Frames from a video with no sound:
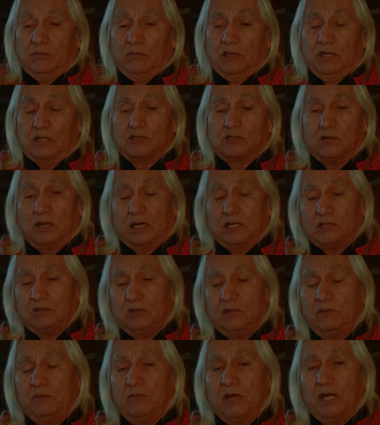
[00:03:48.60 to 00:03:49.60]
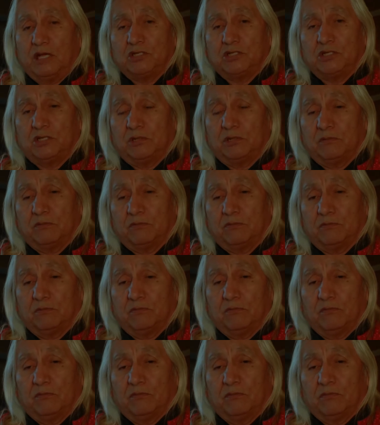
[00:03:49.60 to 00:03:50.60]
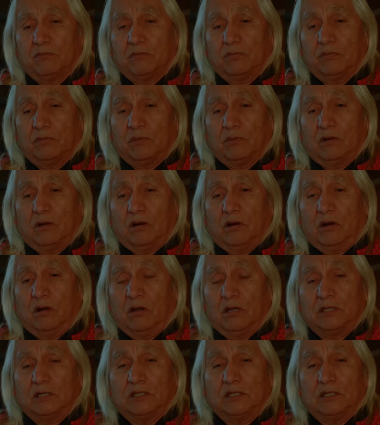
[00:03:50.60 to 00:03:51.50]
Now try to imagine all